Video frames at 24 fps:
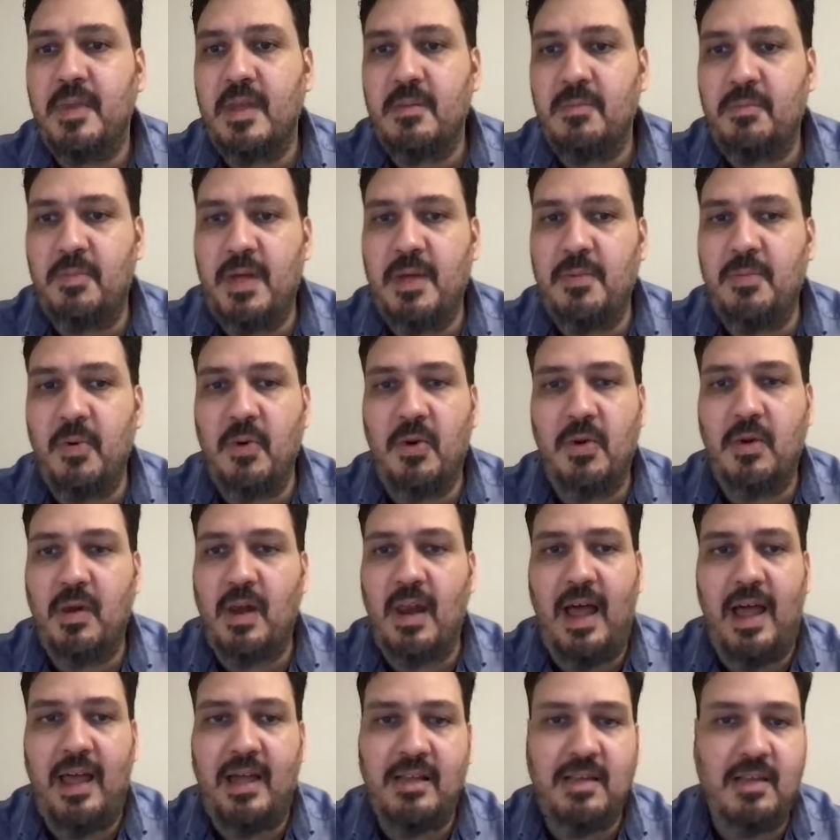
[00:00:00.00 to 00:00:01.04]
people
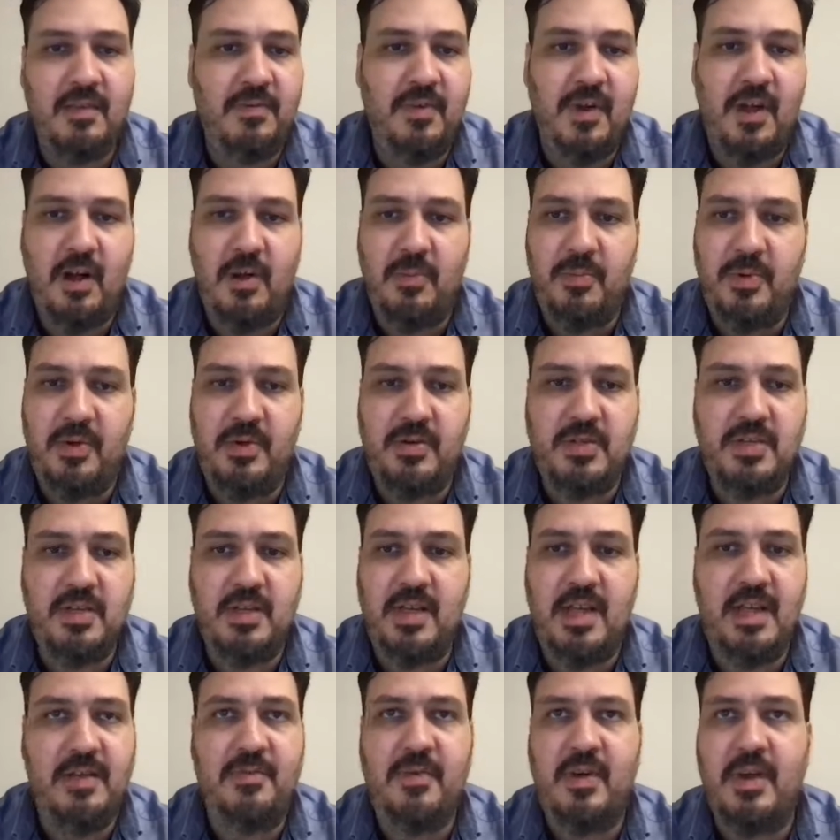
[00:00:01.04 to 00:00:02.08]
like developers,
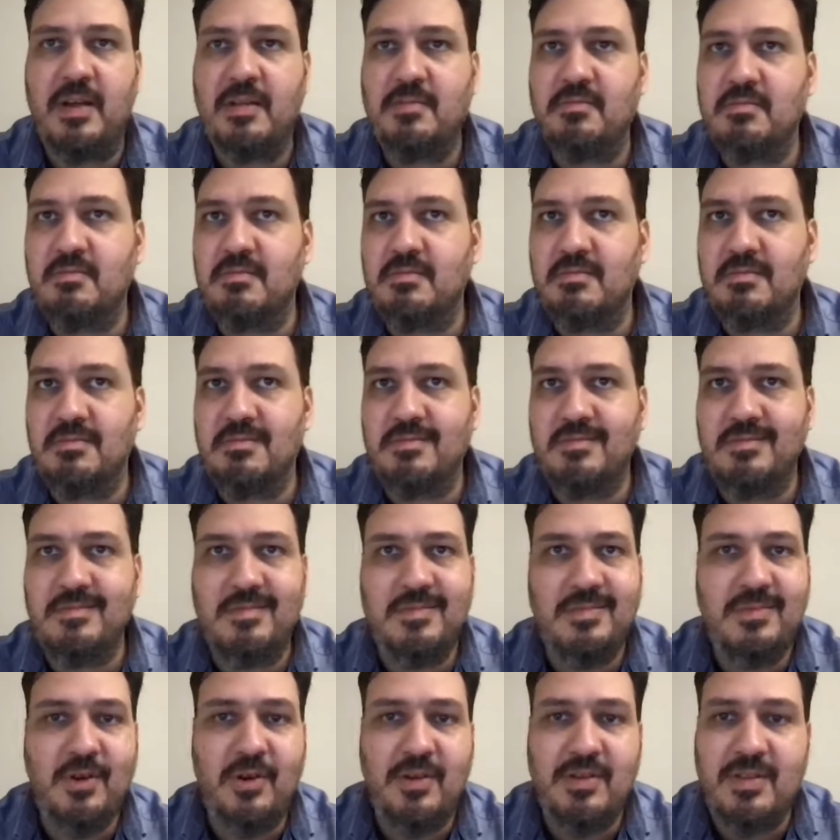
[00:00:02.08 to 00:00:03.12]
even
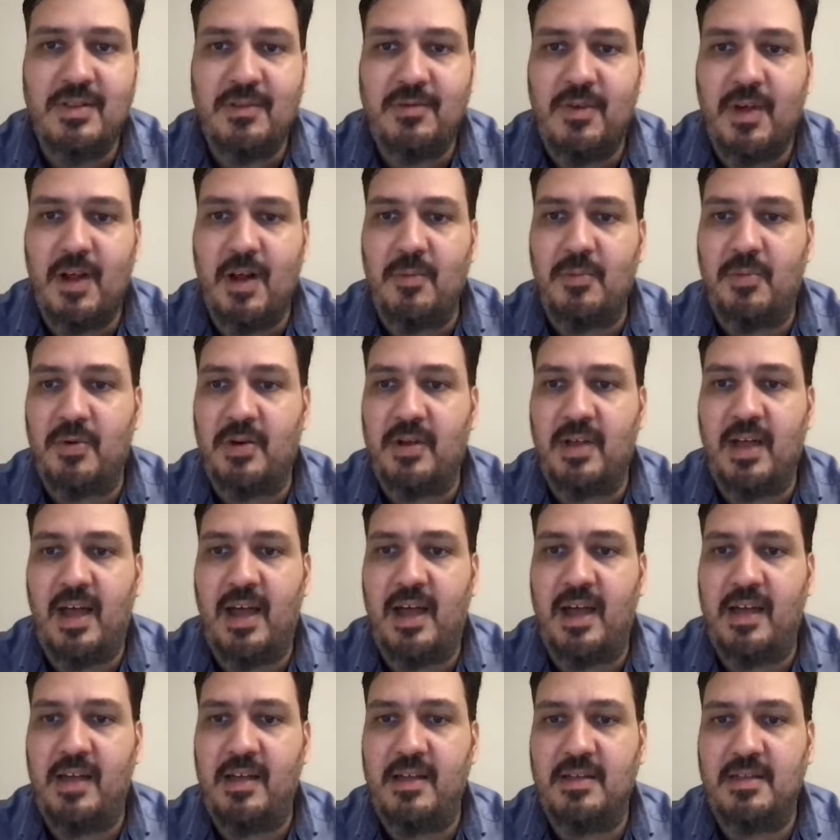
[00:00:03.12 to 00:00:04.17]
non-developer
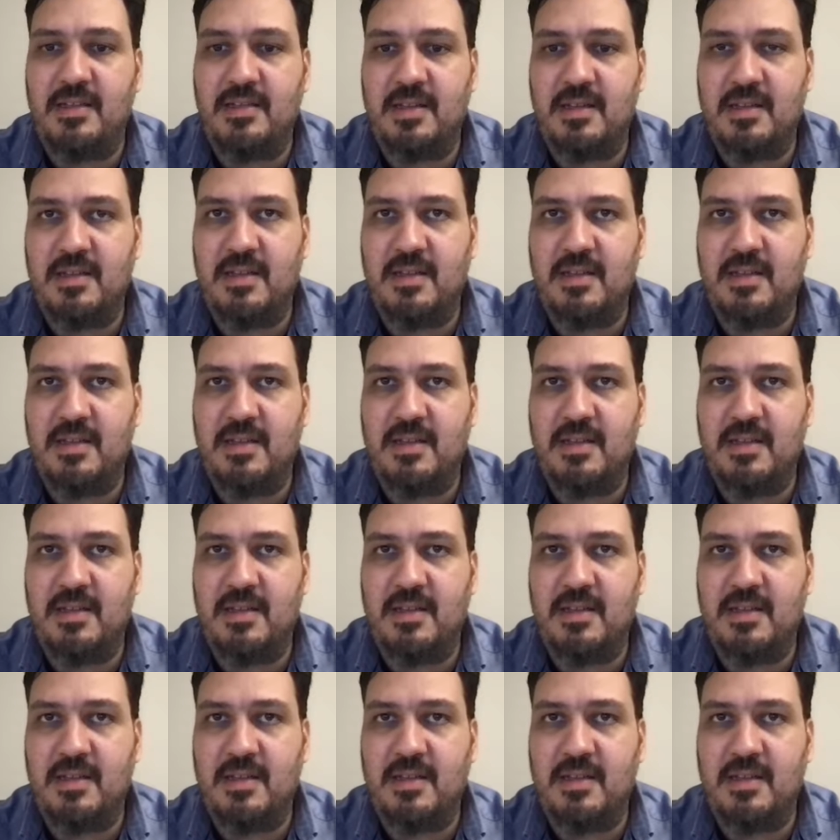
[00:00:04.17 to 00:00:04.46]
guys,